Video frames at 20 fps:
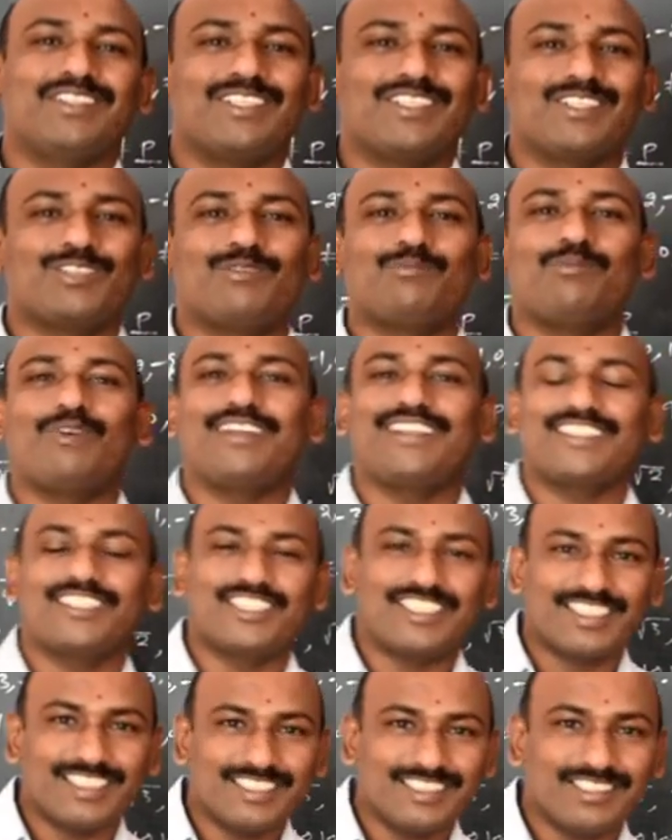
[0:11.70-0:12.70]
Good morning,
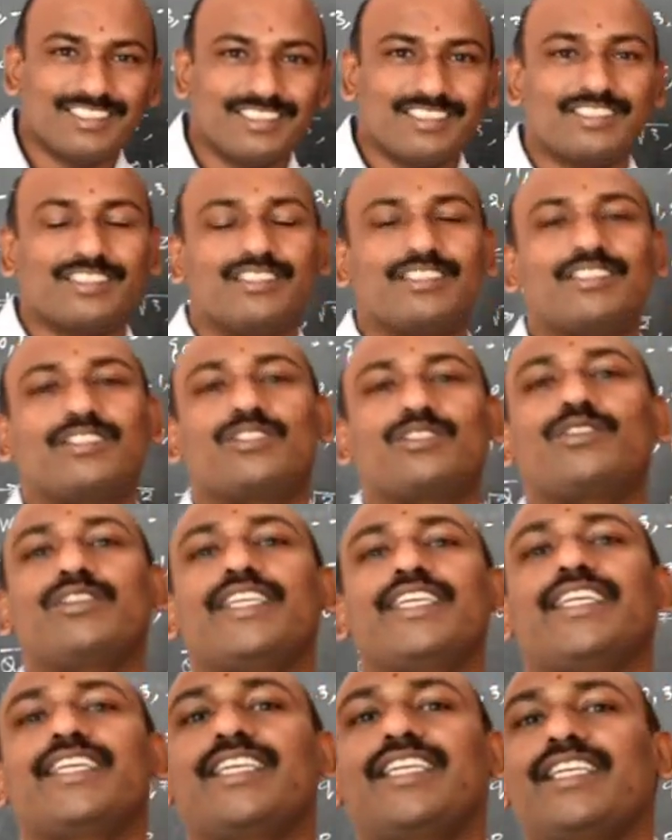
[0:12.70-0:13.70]
children.
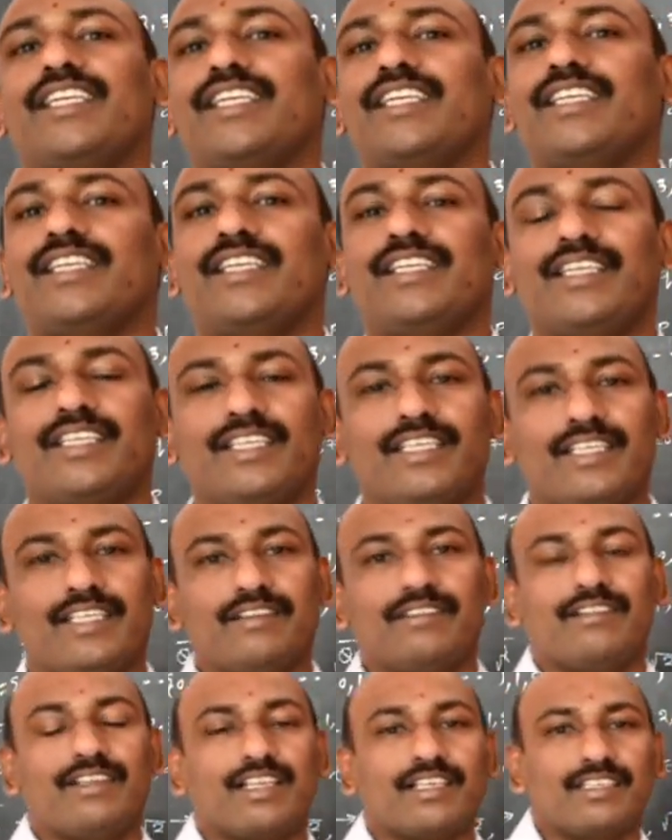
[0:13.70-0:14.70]
Today
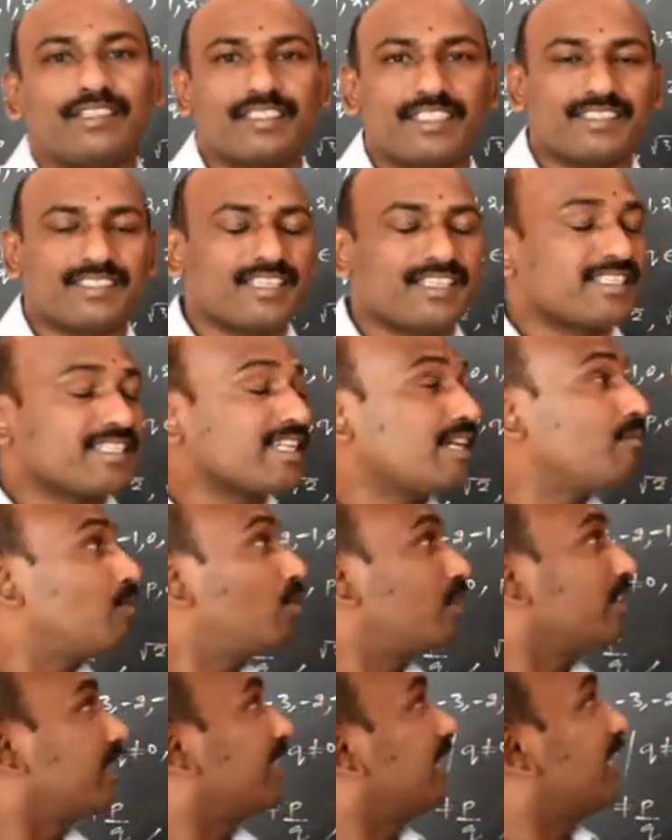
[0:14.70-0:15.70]
we are discussing
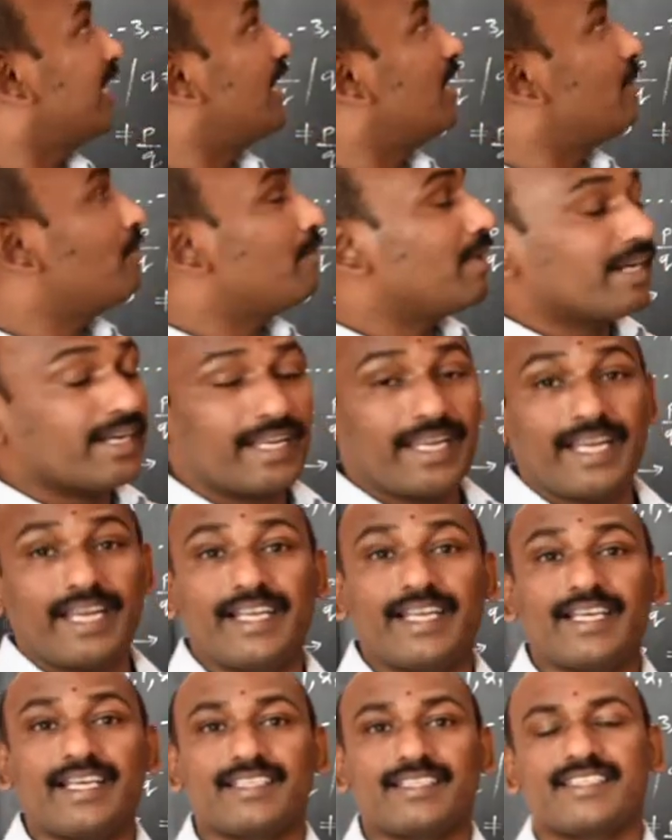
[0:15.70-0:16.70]
about real number
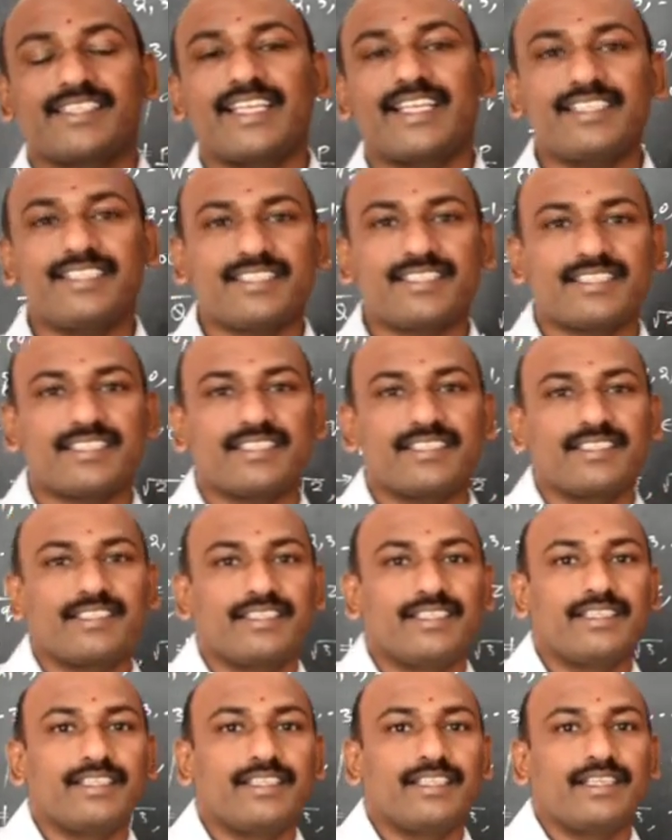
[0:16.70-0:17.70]
and sets.
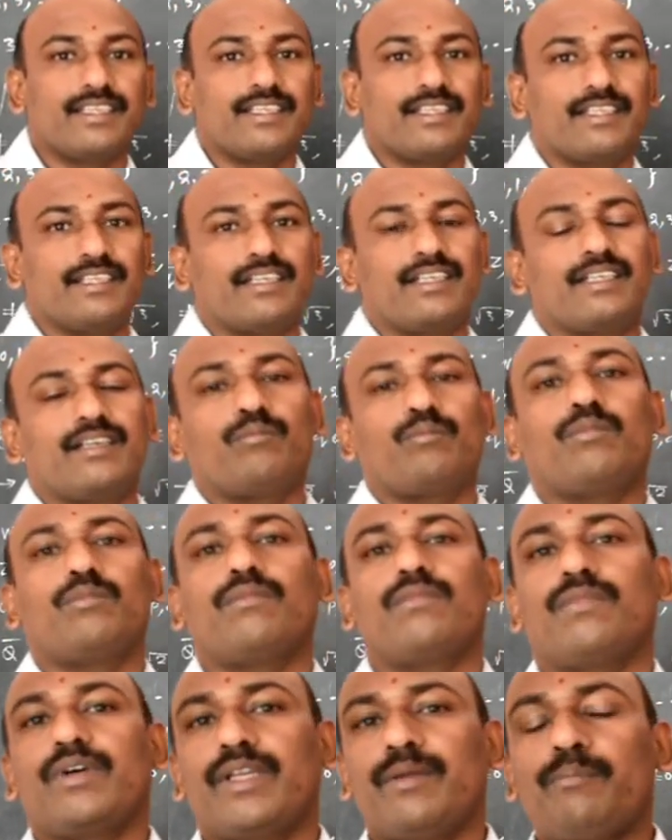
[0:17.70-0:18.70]

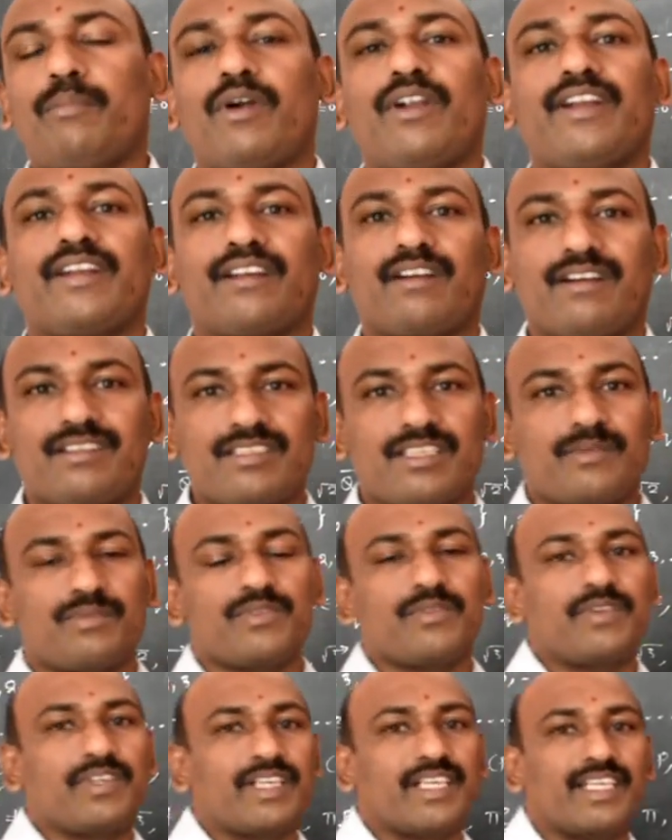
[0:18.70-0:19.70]
Important
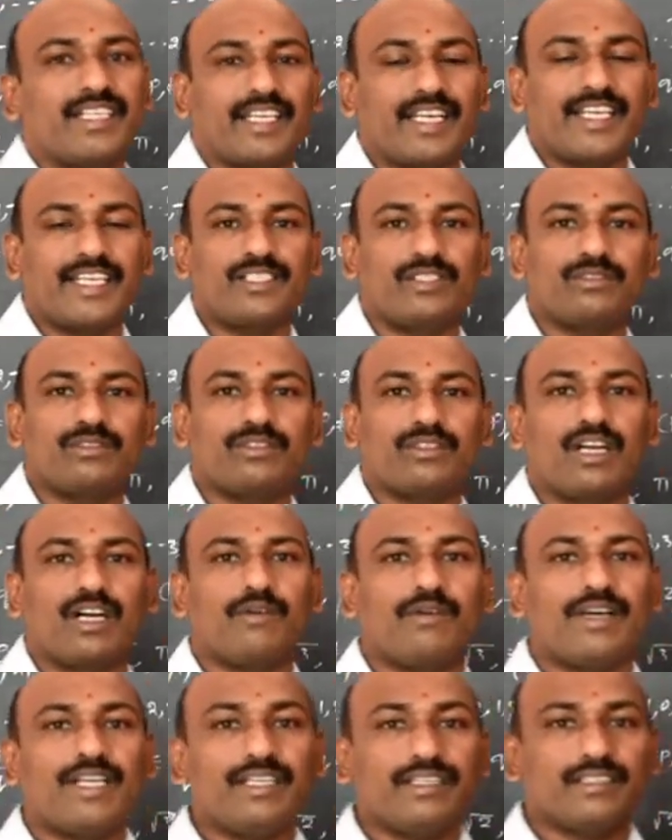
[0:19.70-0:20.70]
concepts we can try to
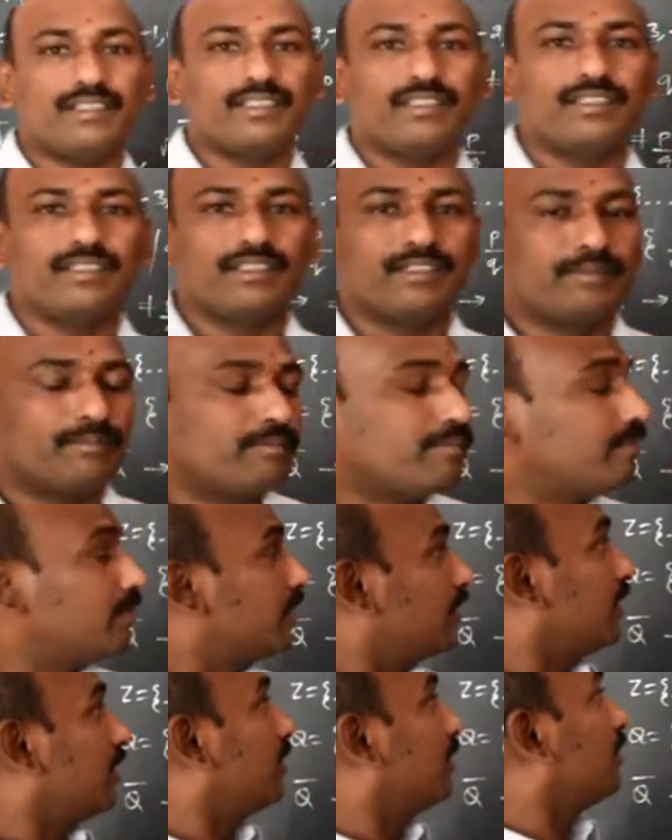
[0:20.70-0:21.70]
cover.
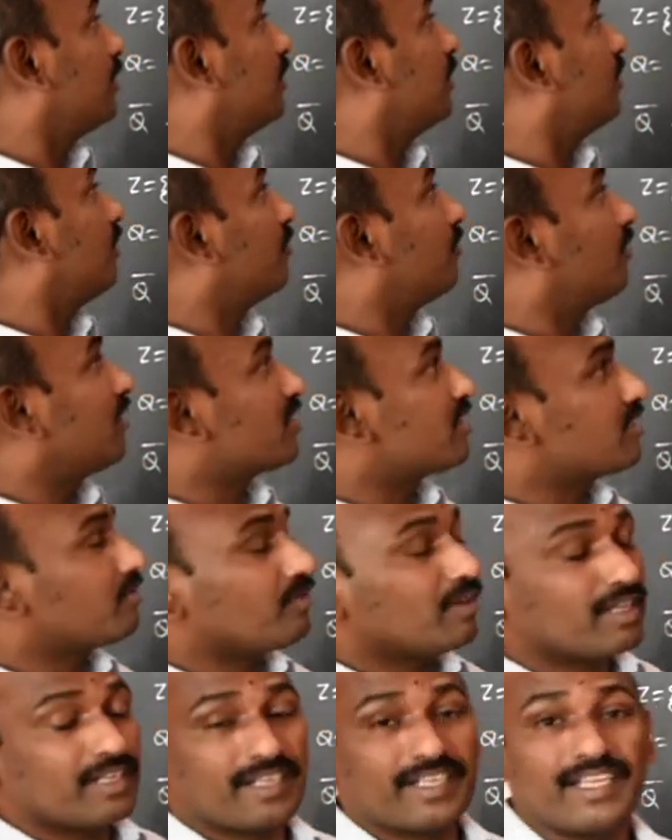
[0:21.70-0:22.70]
First of
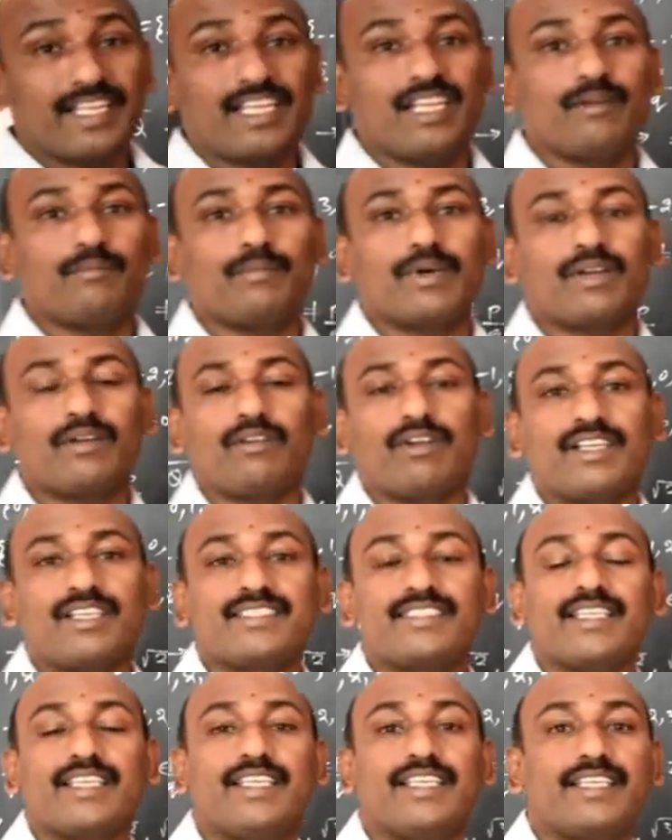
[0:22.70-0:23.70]
all, real number. What
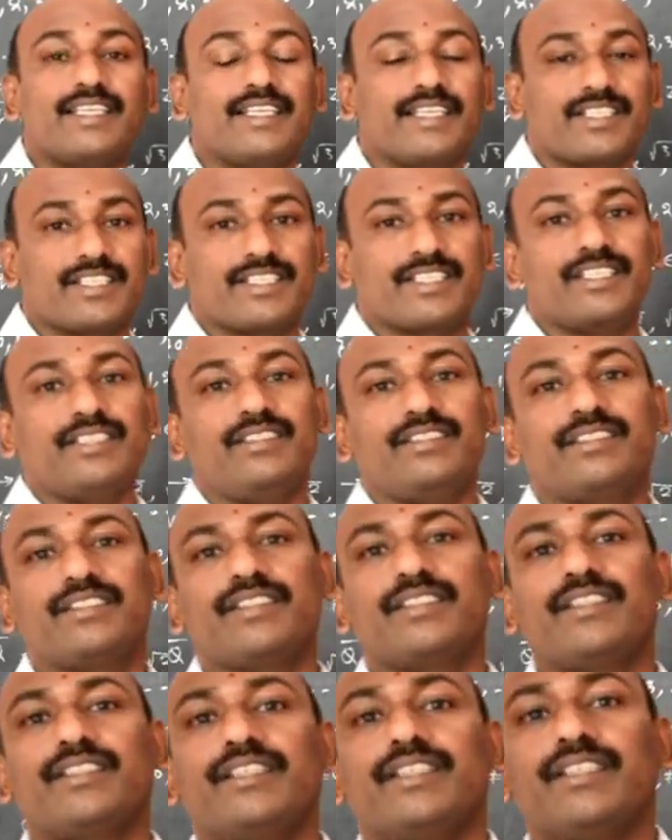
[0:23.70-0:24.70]
is the introduction?
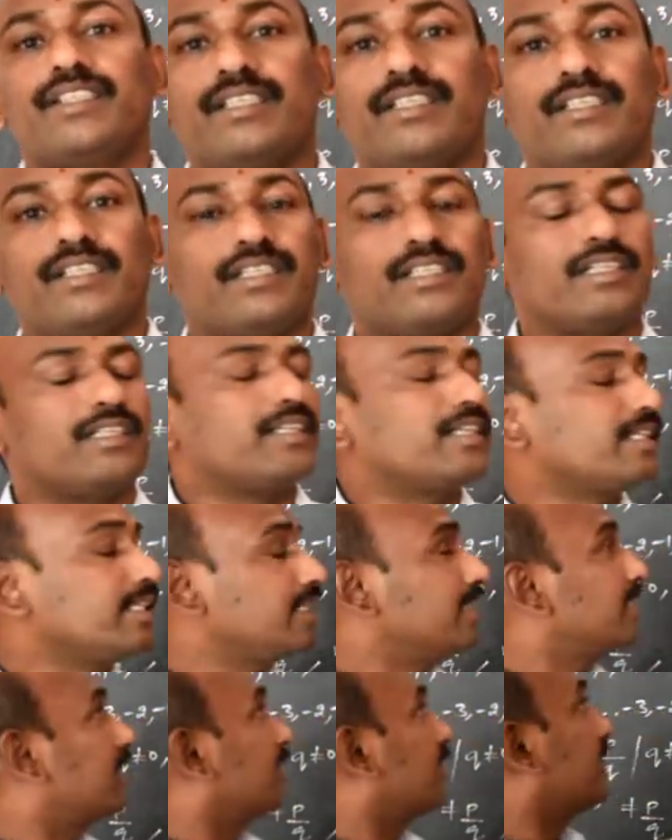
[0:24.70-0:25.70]
Here,